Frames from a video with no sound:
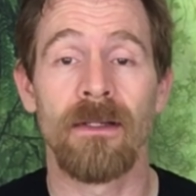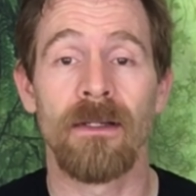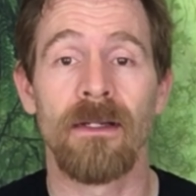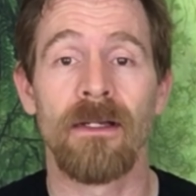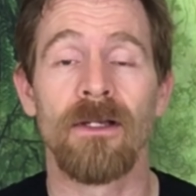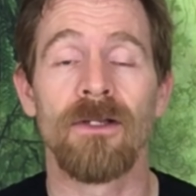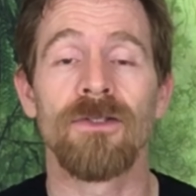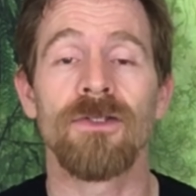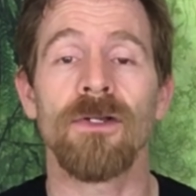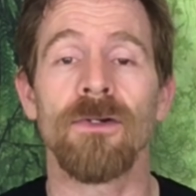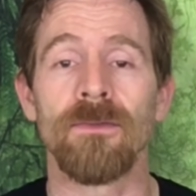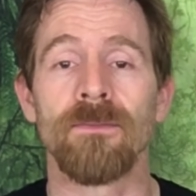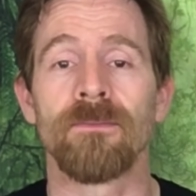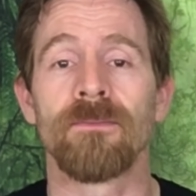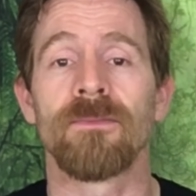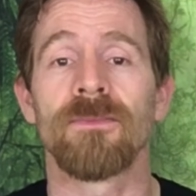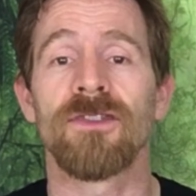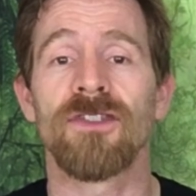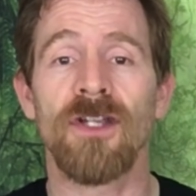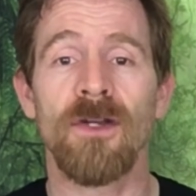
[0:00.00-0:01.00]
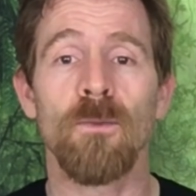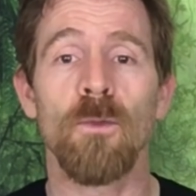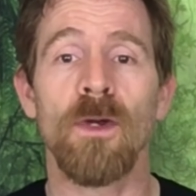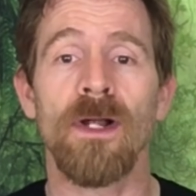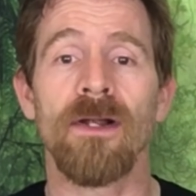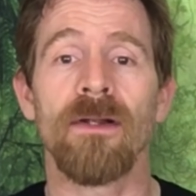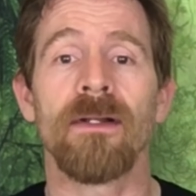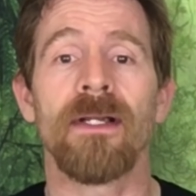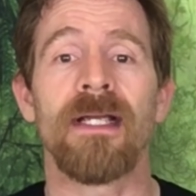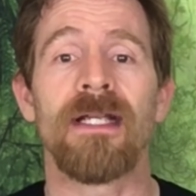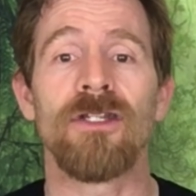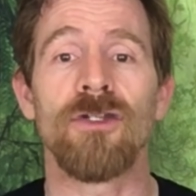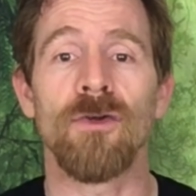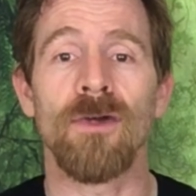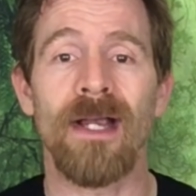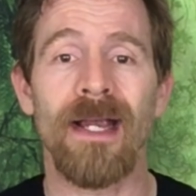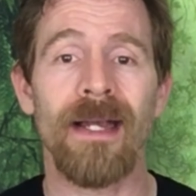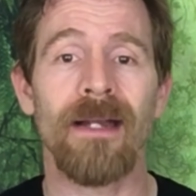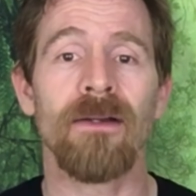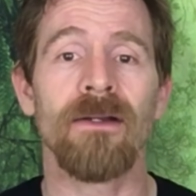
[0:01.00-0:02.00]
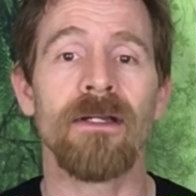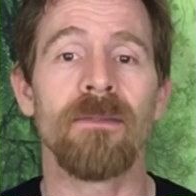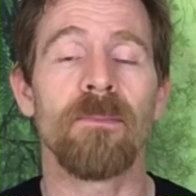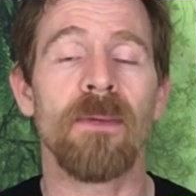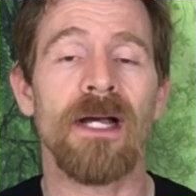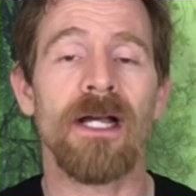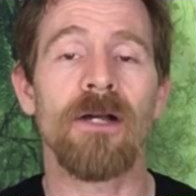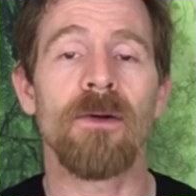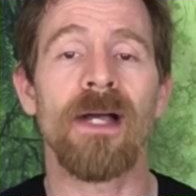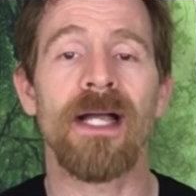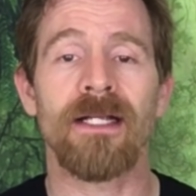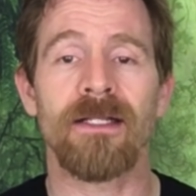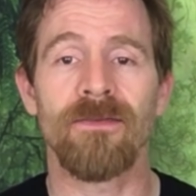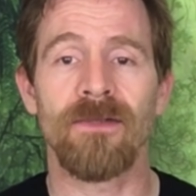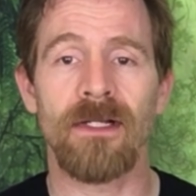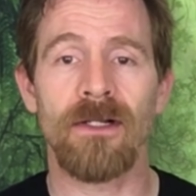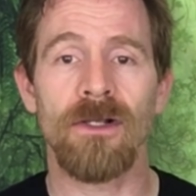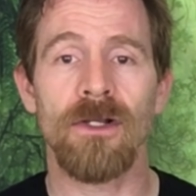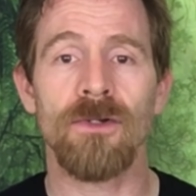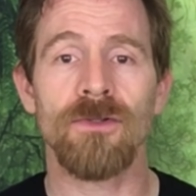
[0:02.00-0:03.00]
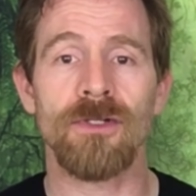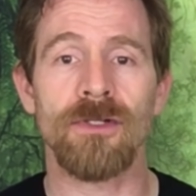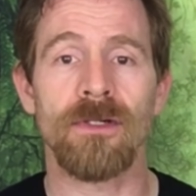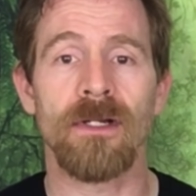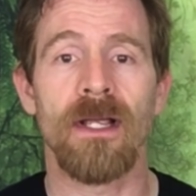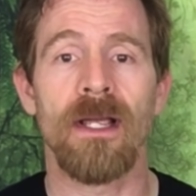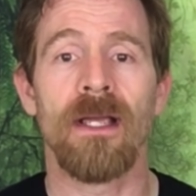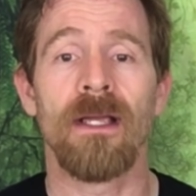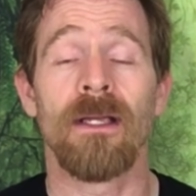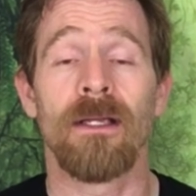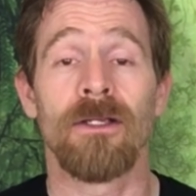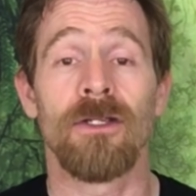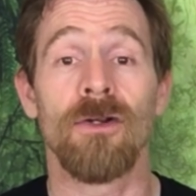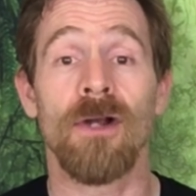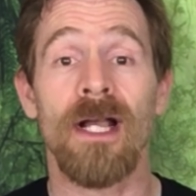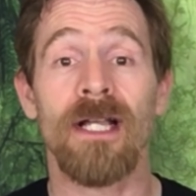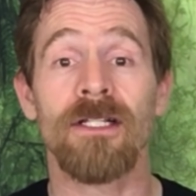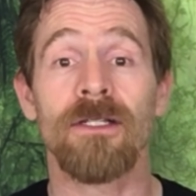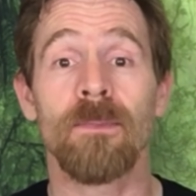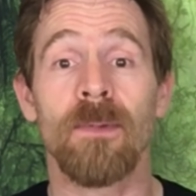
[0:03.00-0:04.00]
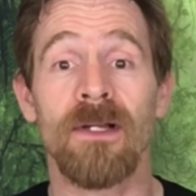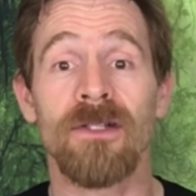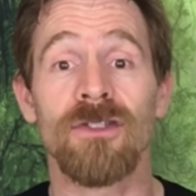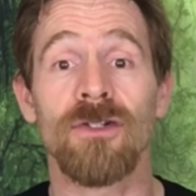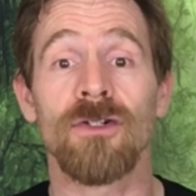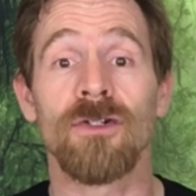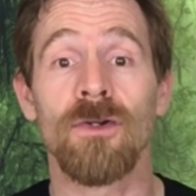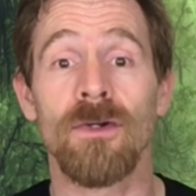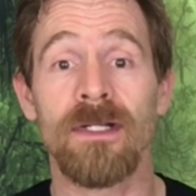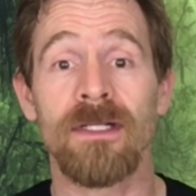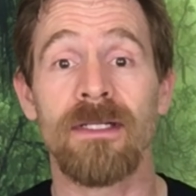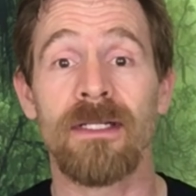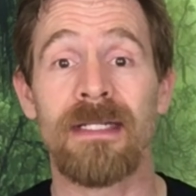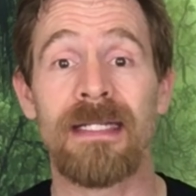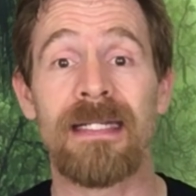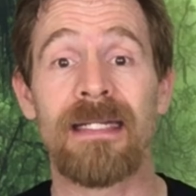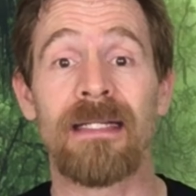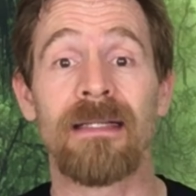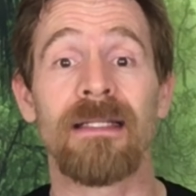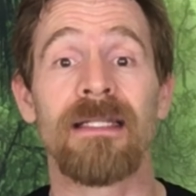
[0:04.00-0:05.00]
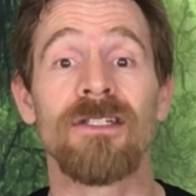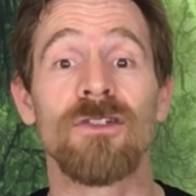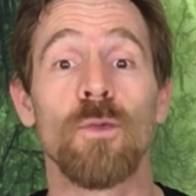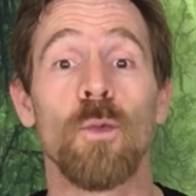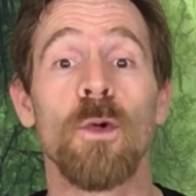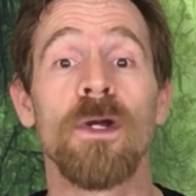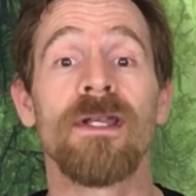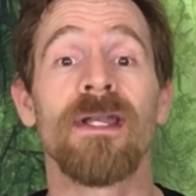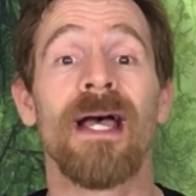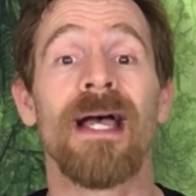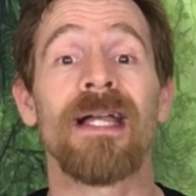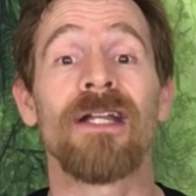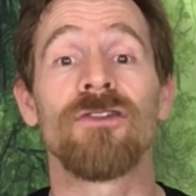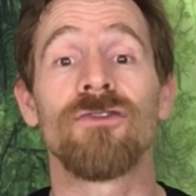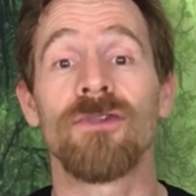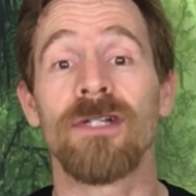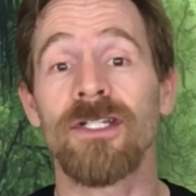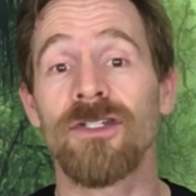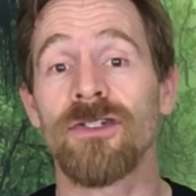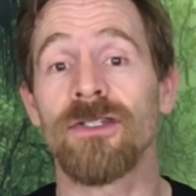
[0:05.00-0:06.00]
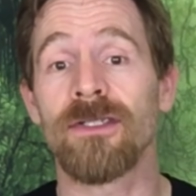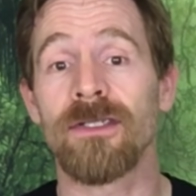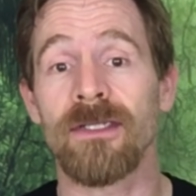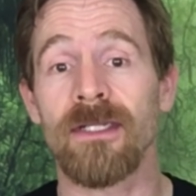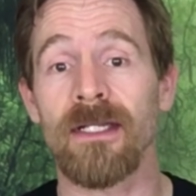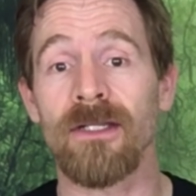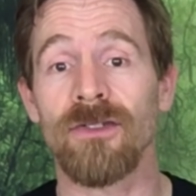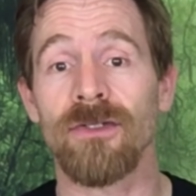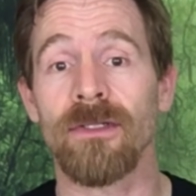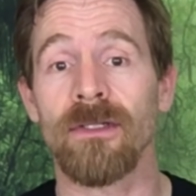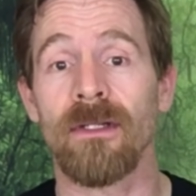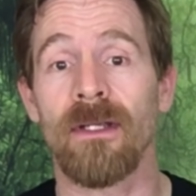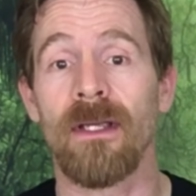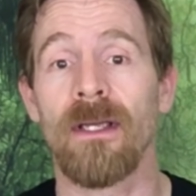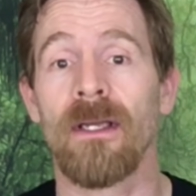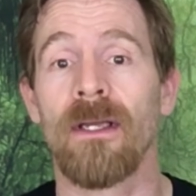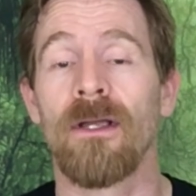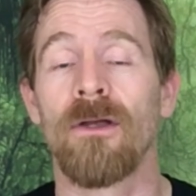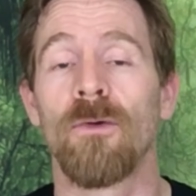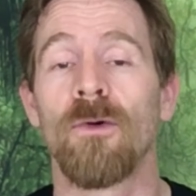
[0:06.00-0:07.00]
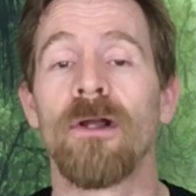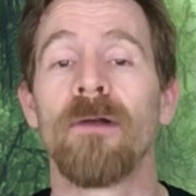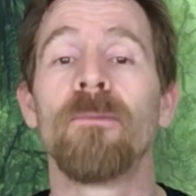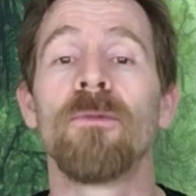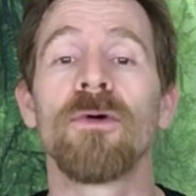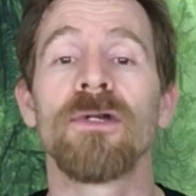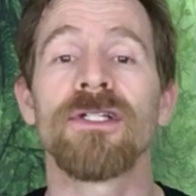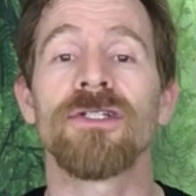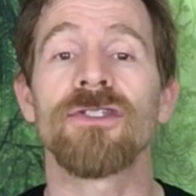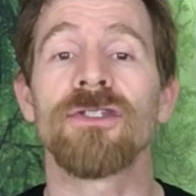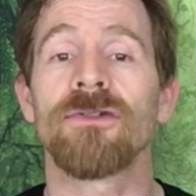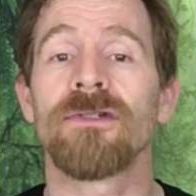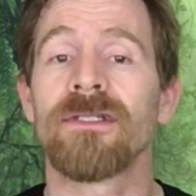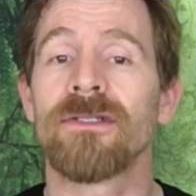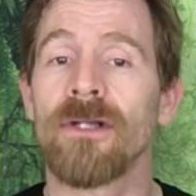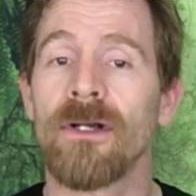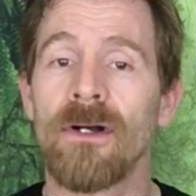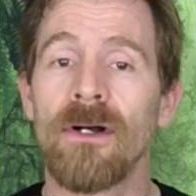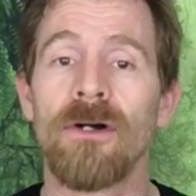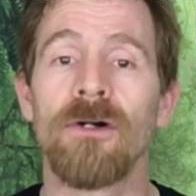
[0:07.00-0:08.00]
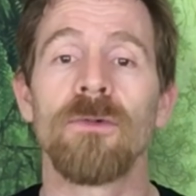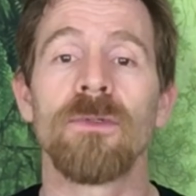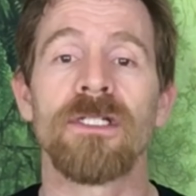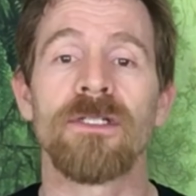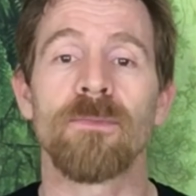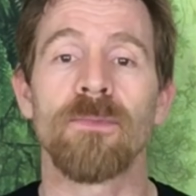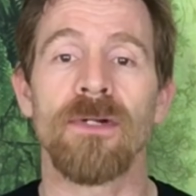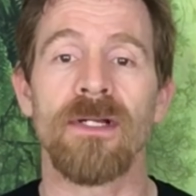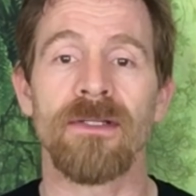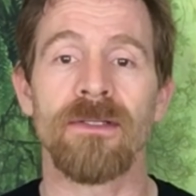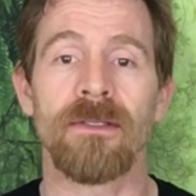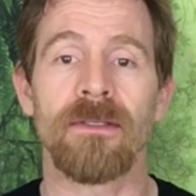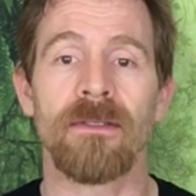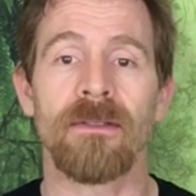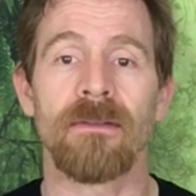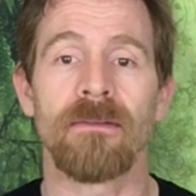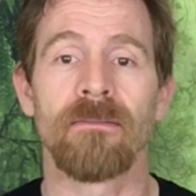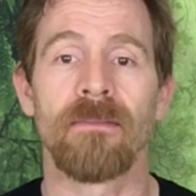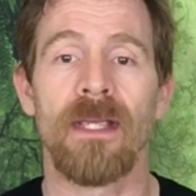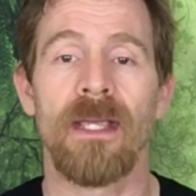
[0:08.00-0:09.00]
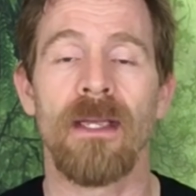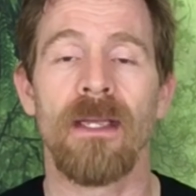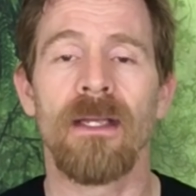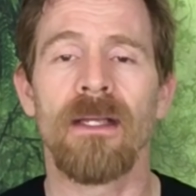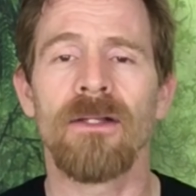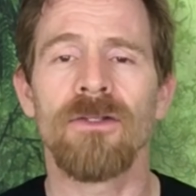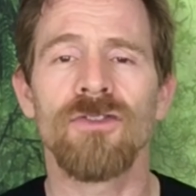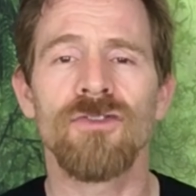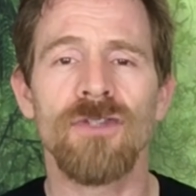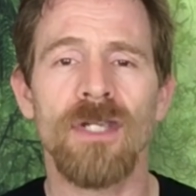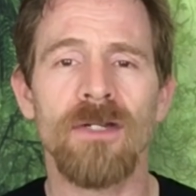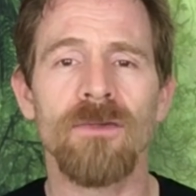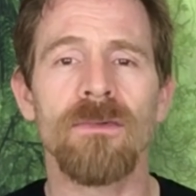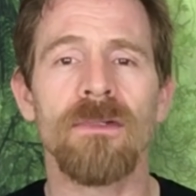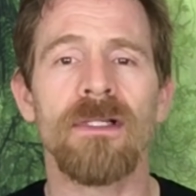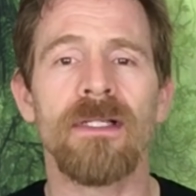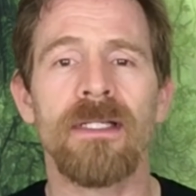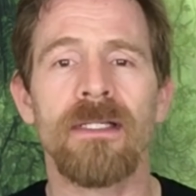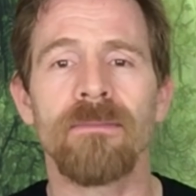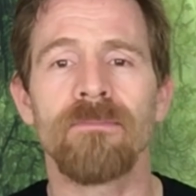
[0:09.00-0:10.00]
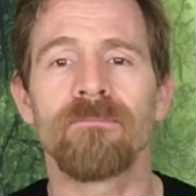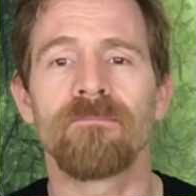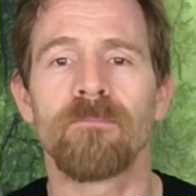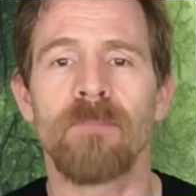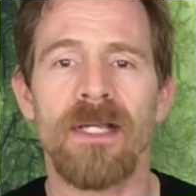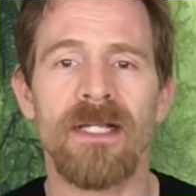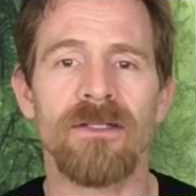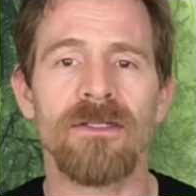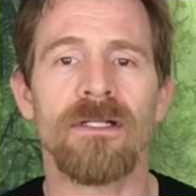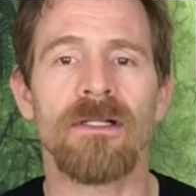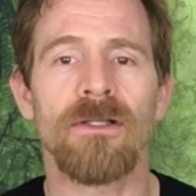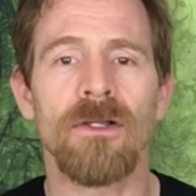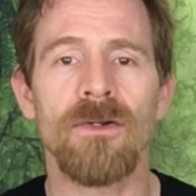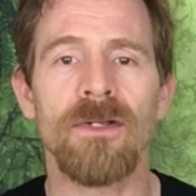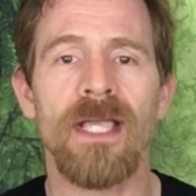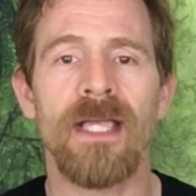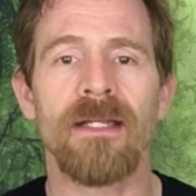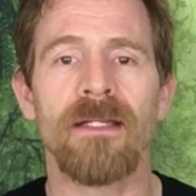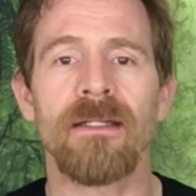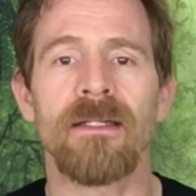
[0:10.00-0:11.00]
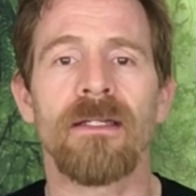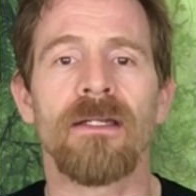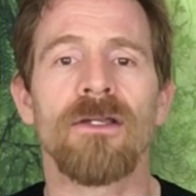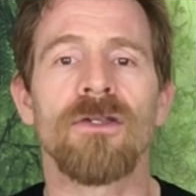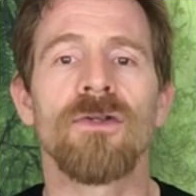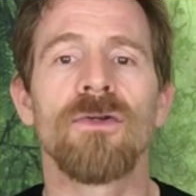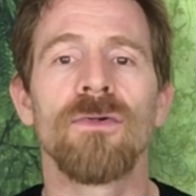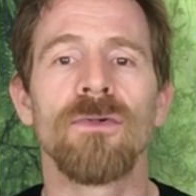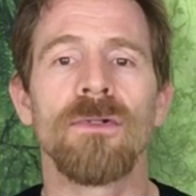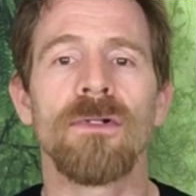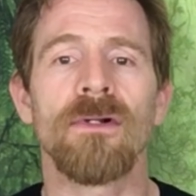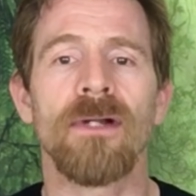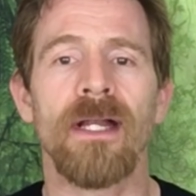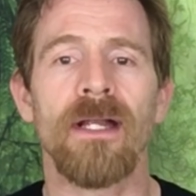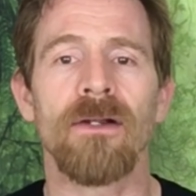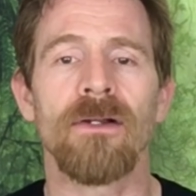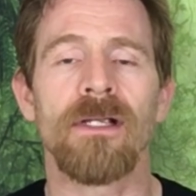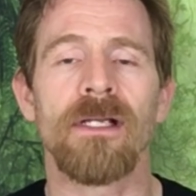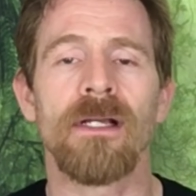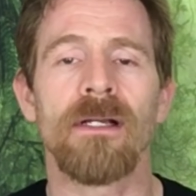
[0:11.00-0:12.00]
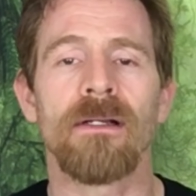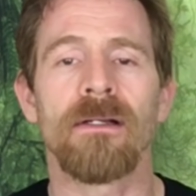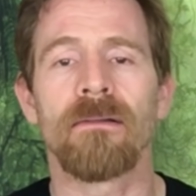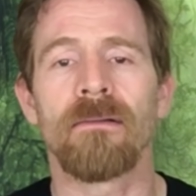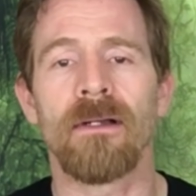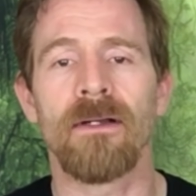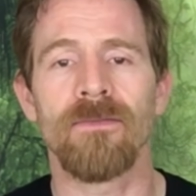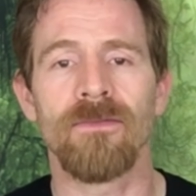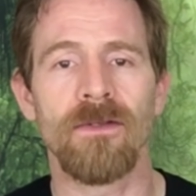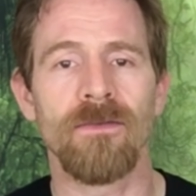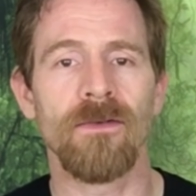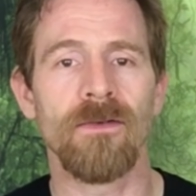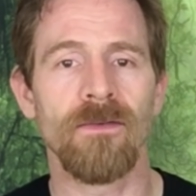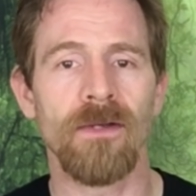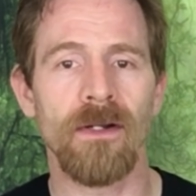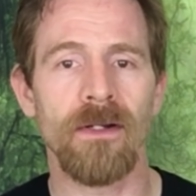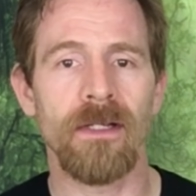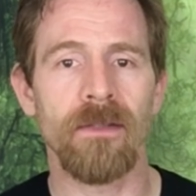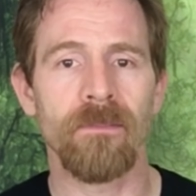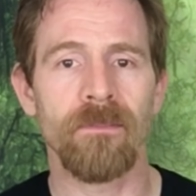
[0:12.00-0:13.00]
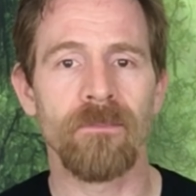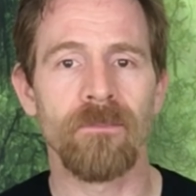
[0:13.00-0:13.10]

So, somewhere in your arid bioactive enclosure, your isopods are going to need at least one hydration station, where moisture is always present. It's generally best to locate it in a cooler area of the vivarium.